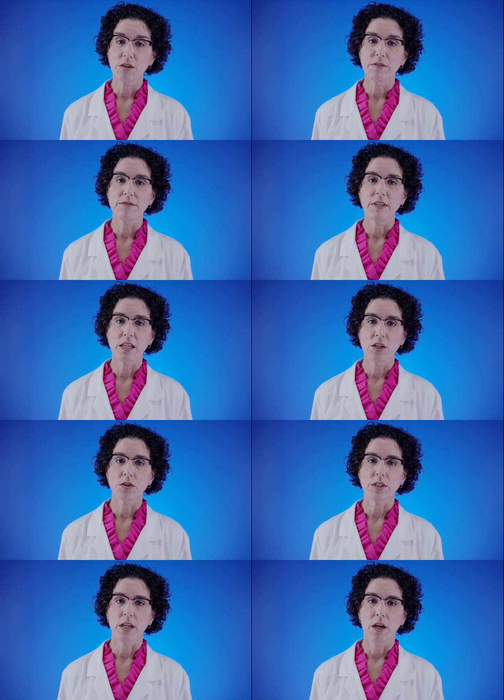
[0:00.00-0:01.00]
10 or 15
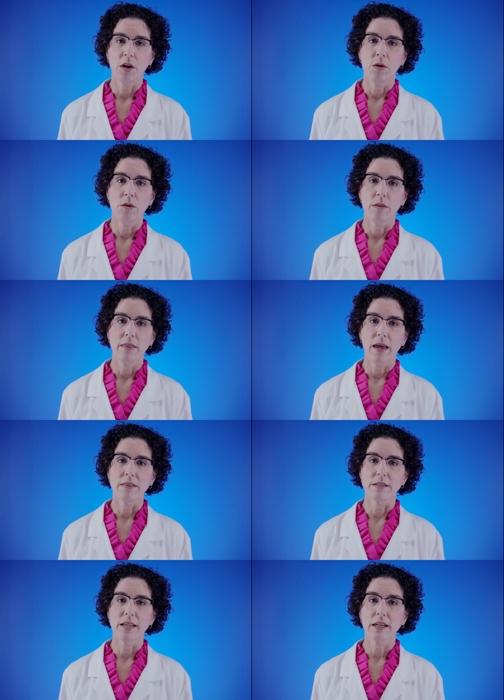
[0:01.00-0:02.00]
years ago
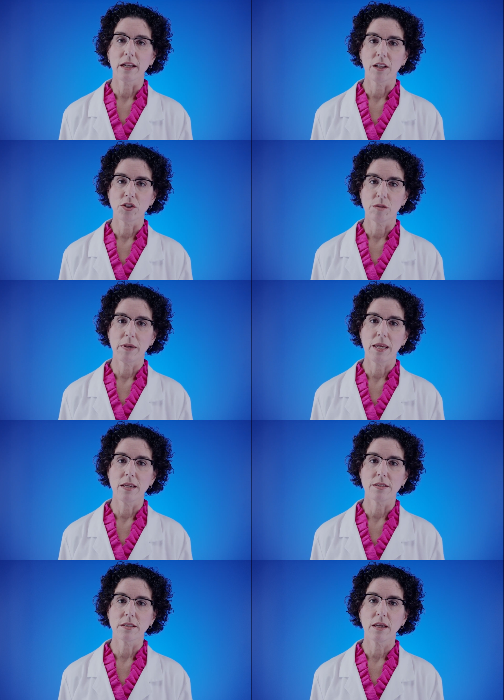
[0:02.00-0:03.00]
that the technology
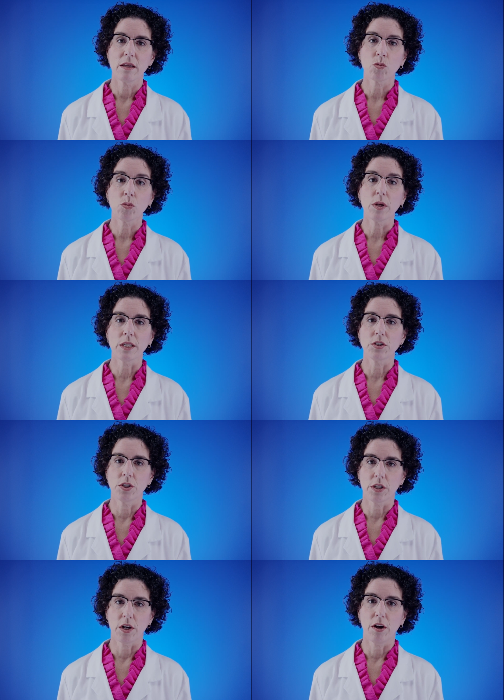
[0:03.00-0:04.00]
piece really took